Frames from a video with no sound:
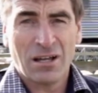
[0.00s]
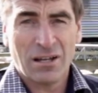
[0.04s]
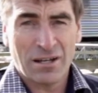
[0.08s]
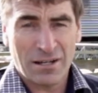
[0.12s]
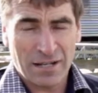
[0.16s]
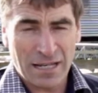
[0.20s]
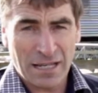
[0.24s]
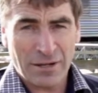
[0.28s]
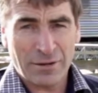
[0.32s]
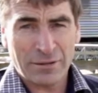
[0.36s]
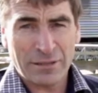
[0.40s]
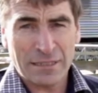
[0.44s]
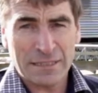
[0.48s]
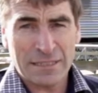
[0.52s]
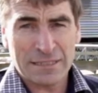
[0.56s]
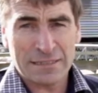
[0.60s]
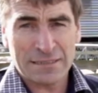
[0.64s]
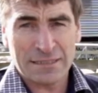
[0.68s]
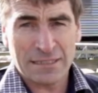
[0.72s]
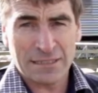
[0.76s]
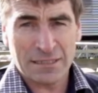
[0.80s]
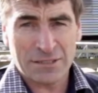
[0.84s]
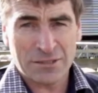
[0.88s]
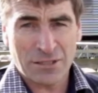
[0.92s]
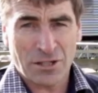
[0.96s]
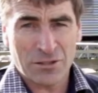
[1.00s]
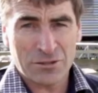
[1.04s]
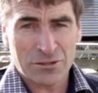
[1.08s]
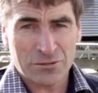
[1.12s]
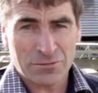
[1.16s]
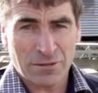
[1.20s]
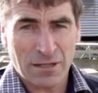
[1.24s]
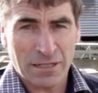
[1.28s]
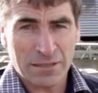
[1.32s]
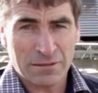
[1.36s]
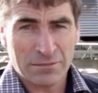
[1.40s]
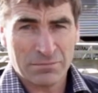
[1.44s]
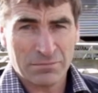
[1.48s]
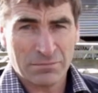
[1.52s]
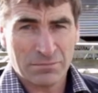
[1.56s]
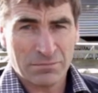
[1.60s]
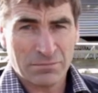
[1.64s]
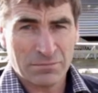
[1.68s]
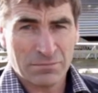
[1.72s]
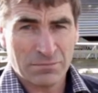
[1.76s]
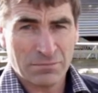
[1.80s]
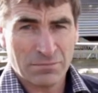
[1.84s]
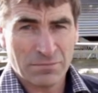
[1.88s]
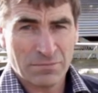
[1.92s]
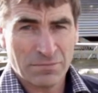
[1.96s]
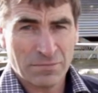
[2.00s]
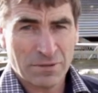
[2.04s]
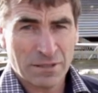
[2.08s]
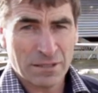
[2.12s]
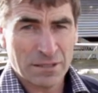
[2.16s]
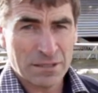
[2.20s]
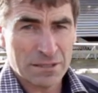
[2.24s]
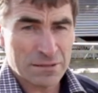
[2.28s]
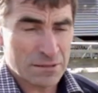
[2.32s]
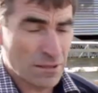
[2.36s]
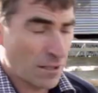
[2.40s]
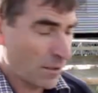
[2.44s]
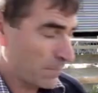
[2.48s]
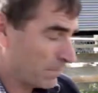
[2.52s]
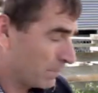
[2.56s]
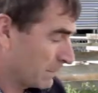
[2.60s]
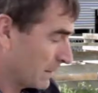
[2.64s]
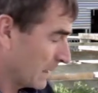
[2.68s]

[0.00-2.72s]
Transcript: Now I need to set the dose rate. So